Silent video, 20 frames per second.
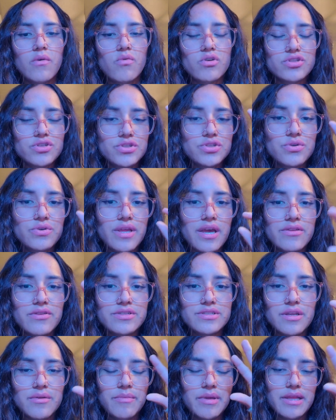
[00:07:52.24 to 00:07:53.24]
Once you do that,
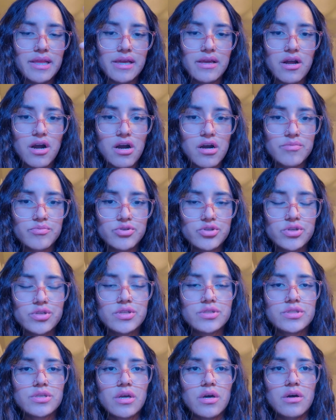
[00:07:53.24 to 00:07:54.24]
there's going to be like
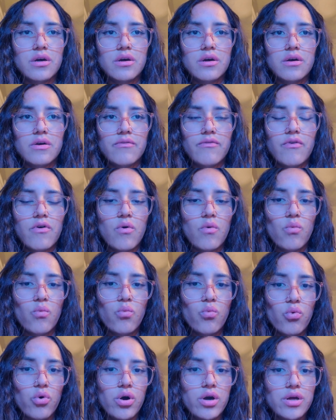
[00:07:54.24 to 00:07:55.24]
options of
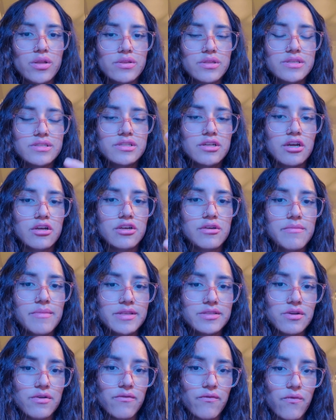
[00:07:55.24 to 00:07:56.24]
what these
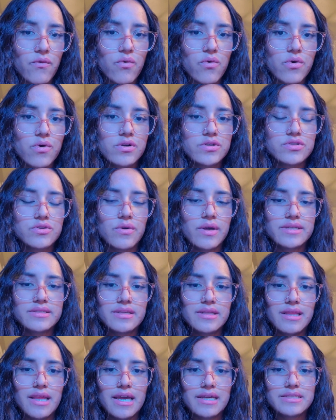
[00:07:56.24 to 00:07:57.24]
documents are for. So I
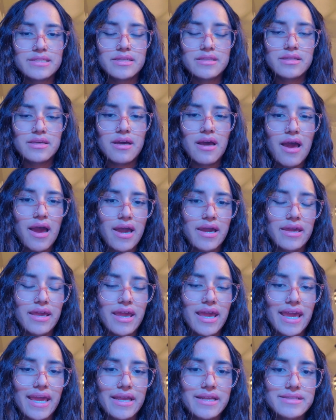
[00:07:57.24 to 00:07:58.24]
selected the
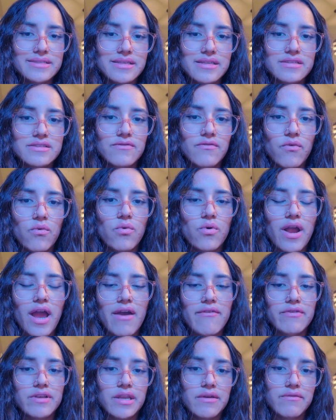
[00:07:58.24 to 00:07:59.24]
I-864
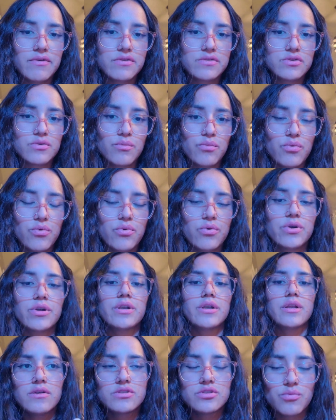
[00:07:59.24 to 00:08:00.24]
affidavit of
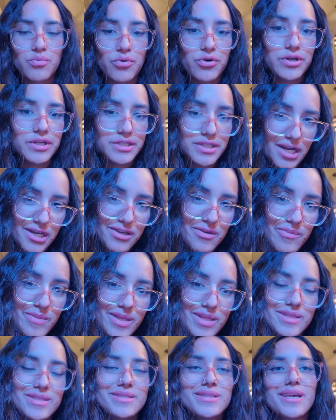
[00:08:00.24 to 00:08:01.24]
support, supporting
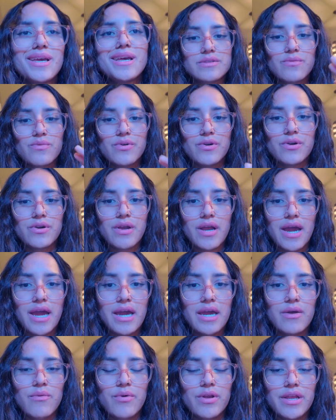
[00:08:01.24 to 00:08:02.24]
documents. That's where
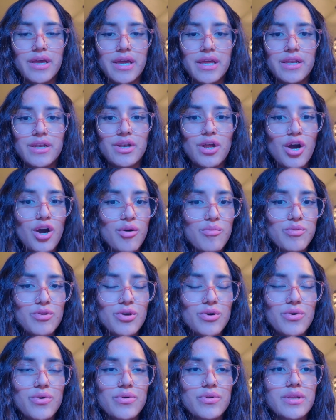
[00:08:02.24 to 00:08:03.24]
I went ahead and
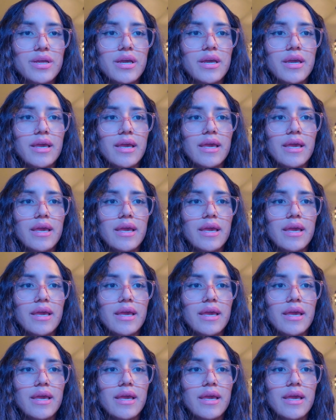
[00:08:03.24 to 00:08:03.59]
upload.